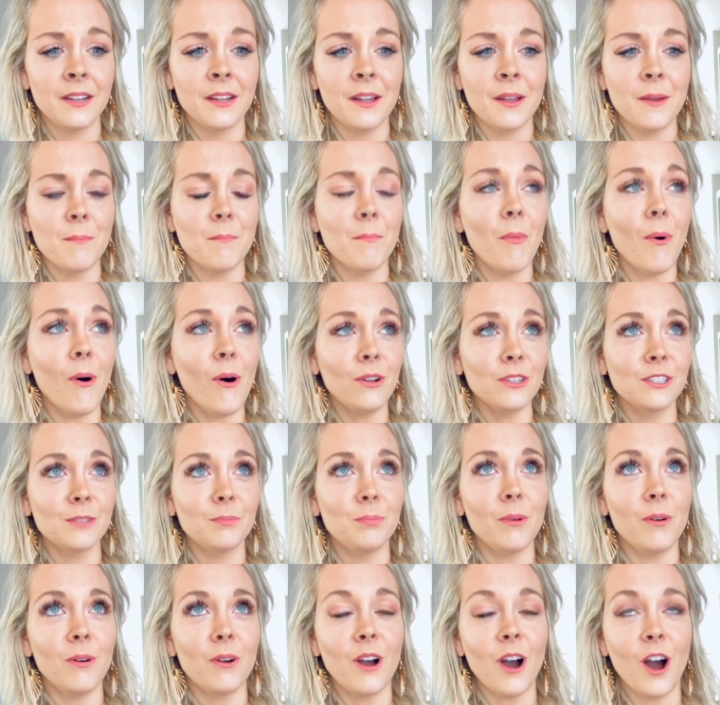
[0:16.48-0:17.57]

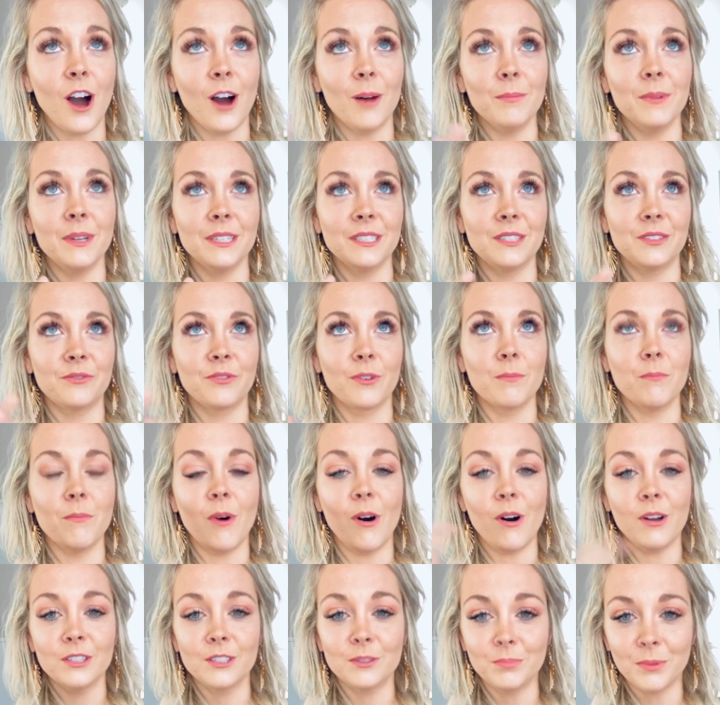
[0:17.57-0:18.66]
Multiple comments from
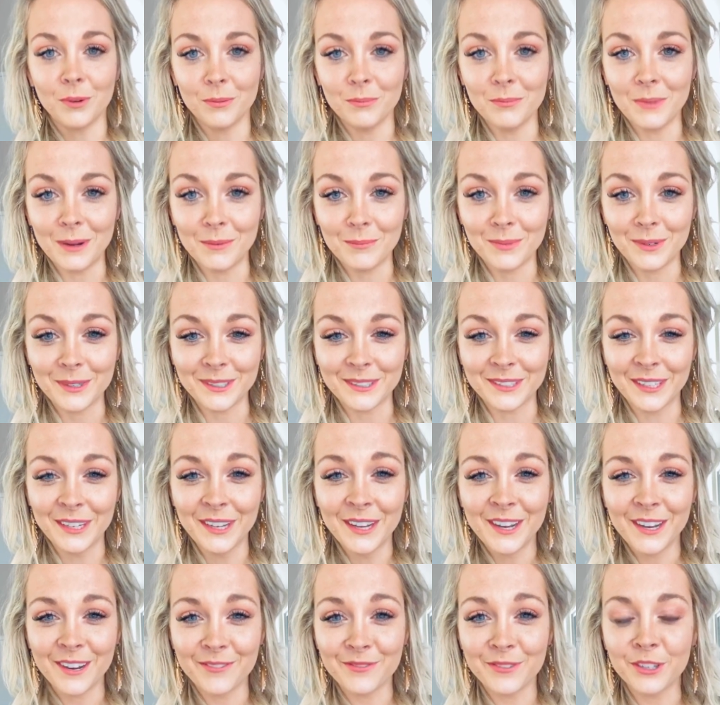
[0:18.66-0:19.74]
multiple members
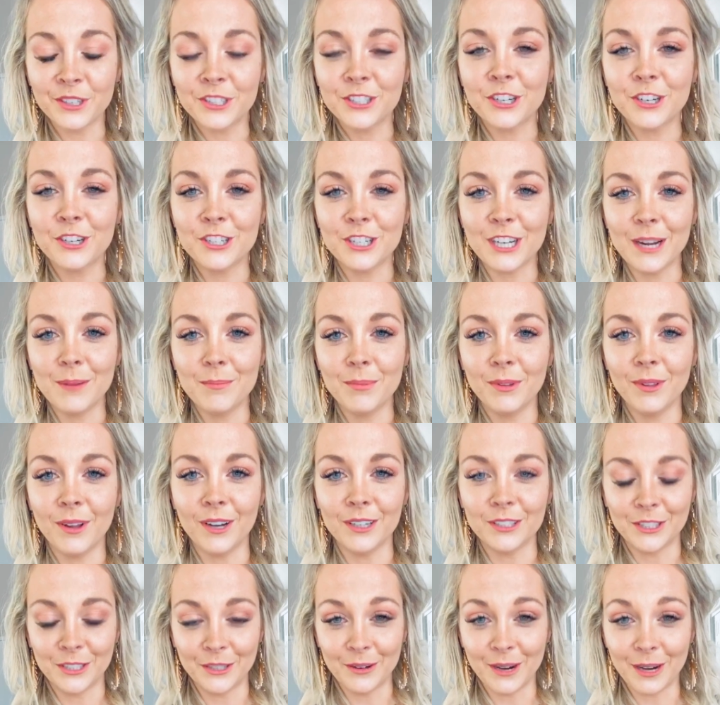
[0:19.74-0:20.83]
of the church I belong
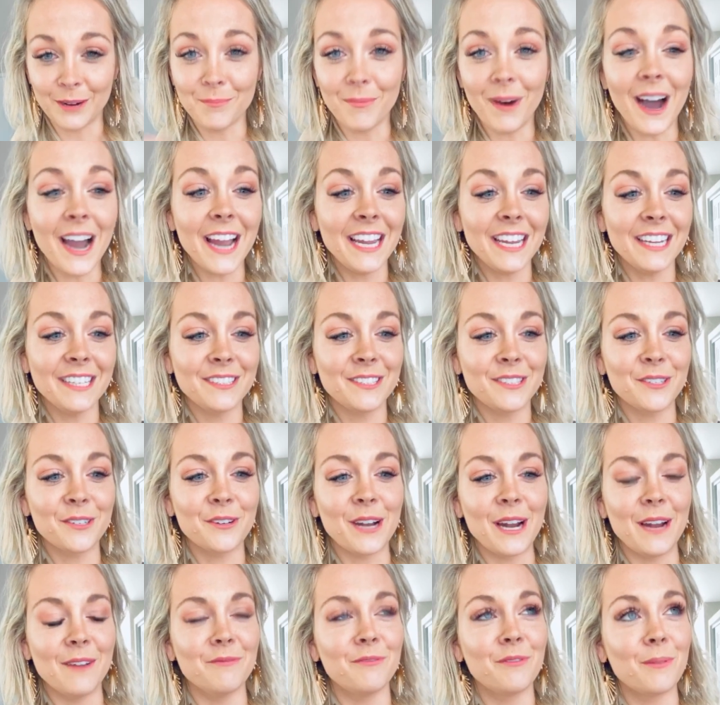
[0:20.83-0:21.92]
to on my
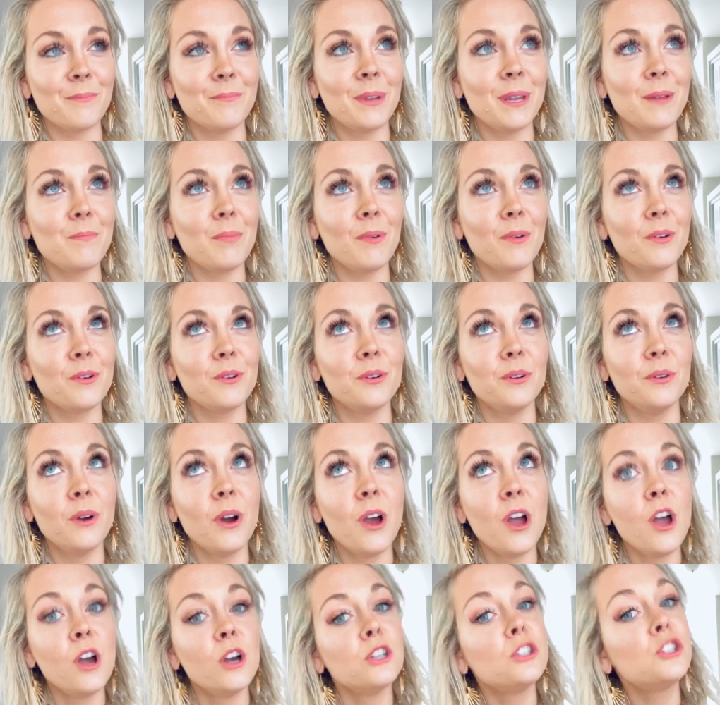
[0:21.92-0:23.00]
Instagram from people who
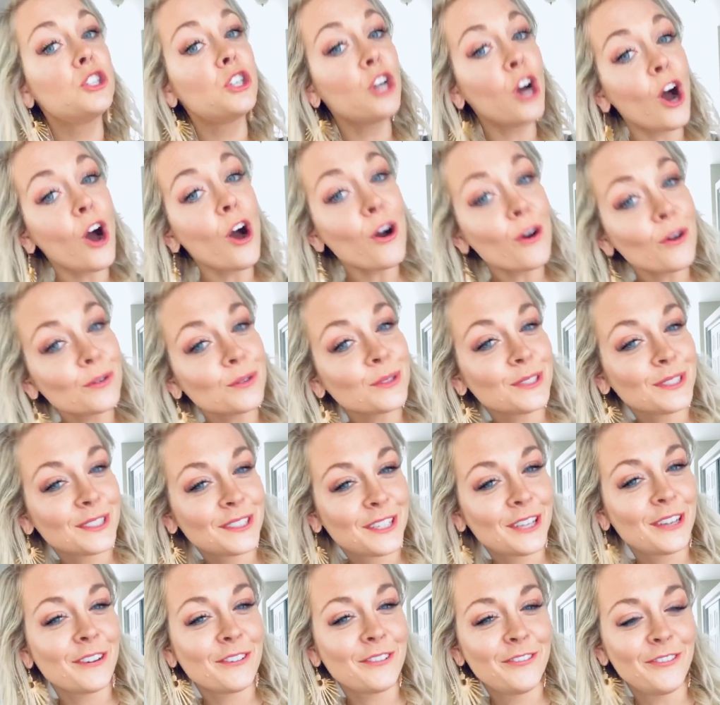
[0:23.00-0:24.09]
chose
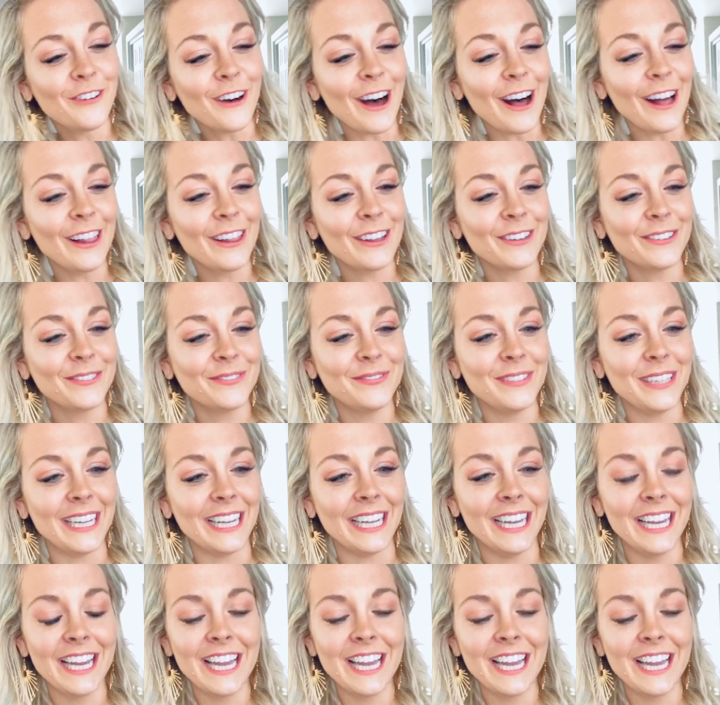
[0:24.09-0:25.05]
to follow me.